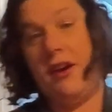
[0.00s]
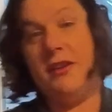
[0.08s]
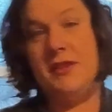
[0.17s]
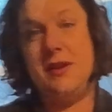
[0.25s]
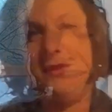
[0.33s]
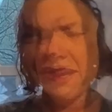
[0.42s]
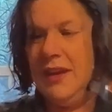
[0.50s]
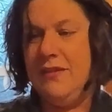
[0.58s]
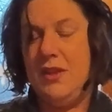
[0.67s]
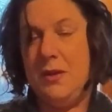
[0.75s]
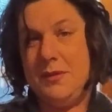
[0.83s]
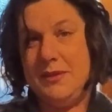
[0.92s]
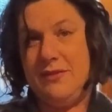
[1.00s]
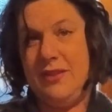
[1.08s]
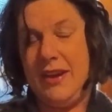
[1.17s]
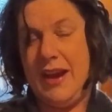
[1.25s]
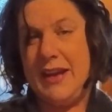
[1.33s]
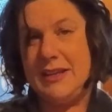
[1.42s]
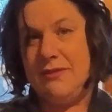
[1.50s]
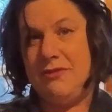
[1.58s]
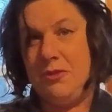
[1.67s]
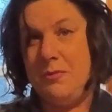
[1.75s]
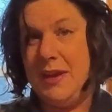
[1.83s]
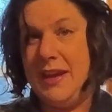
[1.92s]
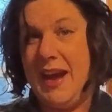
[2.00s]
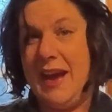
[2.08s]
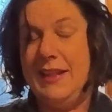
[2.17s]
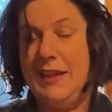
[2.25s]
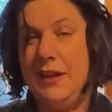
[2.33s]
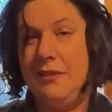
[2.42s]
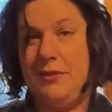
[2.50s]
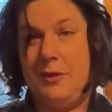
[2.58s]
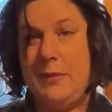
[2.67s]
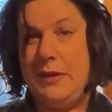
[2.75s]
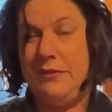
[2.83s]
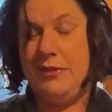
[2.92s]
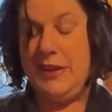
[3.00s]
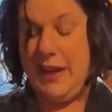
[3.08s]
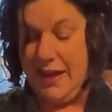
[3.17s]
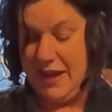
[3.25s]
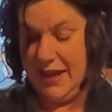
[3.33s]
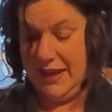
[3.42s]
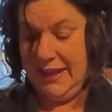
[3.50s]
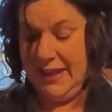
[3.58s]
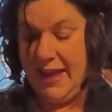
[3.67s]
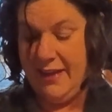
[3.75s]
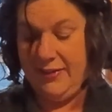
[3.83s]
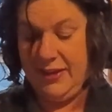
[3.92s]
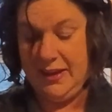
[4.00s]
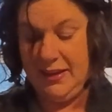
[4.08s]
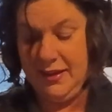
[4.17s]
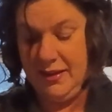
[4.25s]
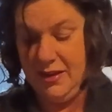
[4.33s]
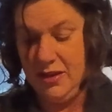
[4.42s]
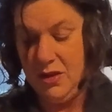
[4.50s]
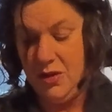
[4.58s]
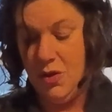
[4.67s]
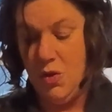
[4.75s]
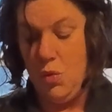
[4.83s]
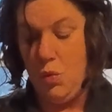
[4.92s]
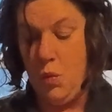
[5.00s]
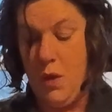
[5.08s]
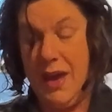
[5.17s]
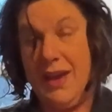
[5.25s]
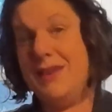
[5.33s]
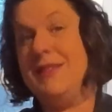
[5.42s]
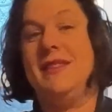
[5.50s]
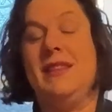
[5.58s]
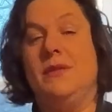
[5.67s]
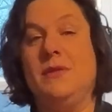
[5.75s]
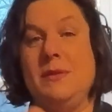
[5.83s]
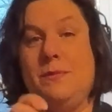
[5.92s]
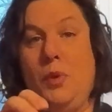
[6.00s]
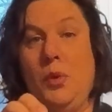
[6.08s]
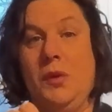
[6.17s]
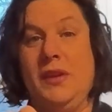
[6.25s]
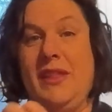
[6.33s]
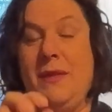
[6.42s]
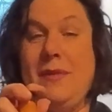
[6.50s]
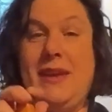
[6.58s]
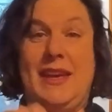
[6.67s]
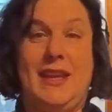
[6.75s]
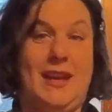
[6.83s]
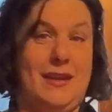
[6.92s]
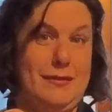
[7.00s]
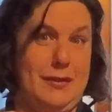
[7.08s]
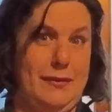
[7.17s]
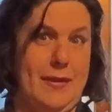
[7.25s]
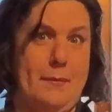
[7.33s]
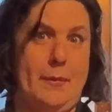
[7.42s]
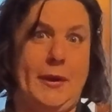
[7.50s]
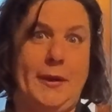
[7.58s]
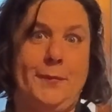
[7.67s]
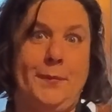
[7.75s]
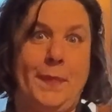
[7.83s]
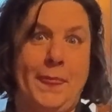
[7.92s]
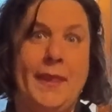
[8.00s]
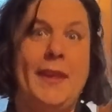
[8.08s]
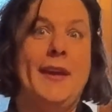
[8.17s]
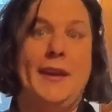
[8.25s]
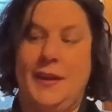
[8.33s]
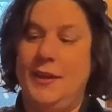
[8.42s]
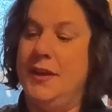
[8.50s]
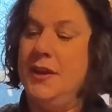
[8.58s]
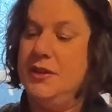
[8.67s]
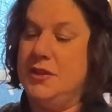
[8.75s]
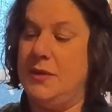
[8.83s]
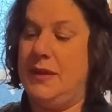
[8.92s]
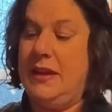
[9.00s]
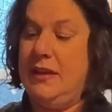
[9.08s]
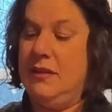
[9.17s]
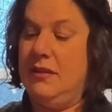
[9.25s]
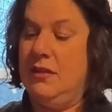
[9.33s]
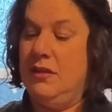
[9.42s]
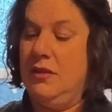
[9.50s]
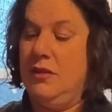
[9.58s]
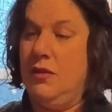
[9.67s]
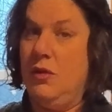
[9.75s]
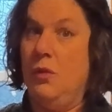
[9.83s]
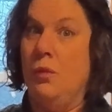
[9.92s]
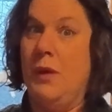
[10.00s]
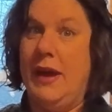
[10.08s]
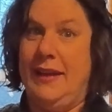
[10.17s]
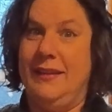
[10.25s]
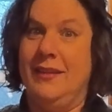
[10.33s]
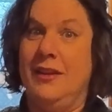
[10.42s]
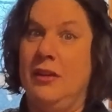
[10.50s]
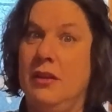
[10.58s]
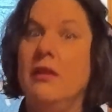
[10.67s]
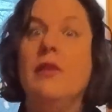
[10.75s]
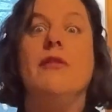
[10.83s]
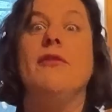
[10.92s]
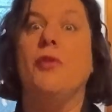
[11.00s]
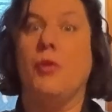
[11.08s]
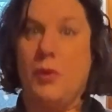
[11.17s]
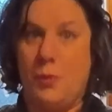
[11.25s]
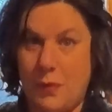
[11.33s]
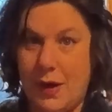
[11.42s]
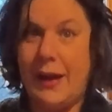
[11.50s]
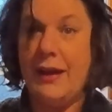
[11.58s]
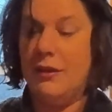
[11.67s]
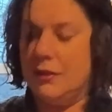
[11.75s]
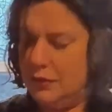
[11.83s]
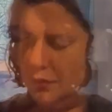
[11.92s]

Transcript: also, even though it was a very active ferment, I let it ferment for like 11 weeks. This was pulled in the beginning of November. So it went for a while,